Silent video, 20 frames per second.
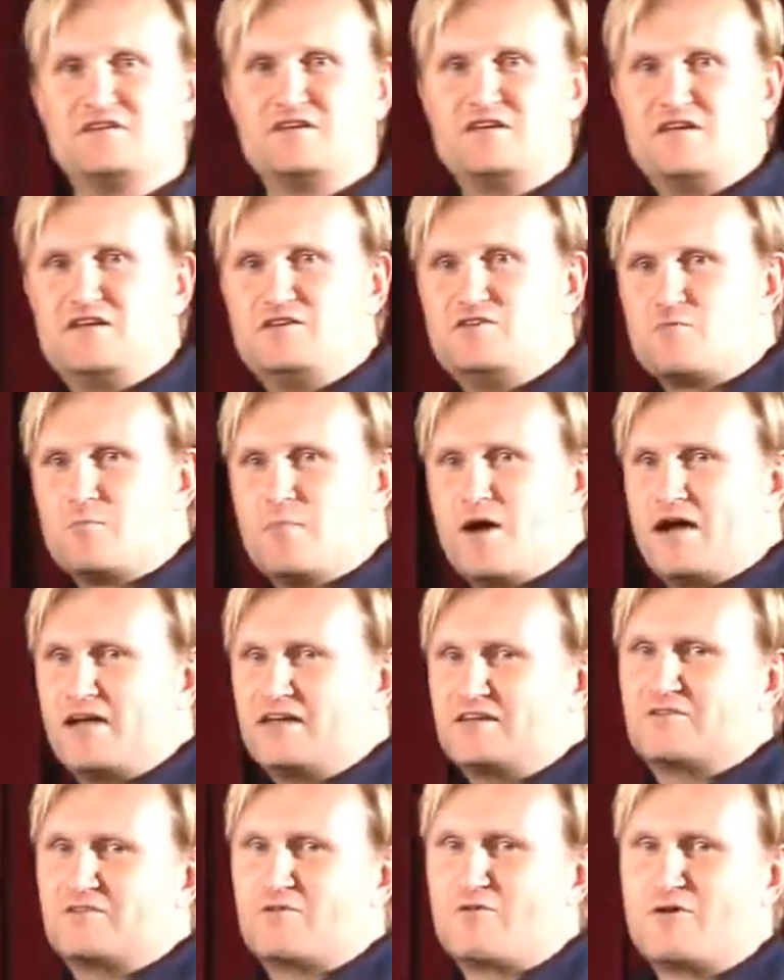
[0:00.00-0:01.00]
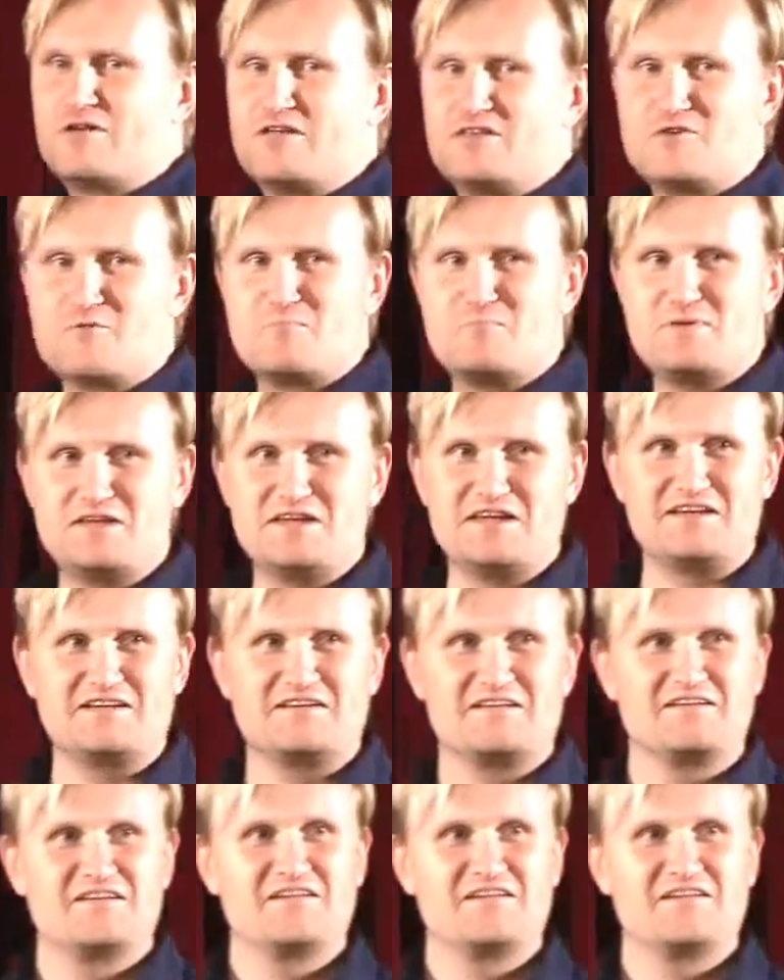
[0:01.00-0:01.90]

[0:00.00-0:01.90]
in your mind or in your being,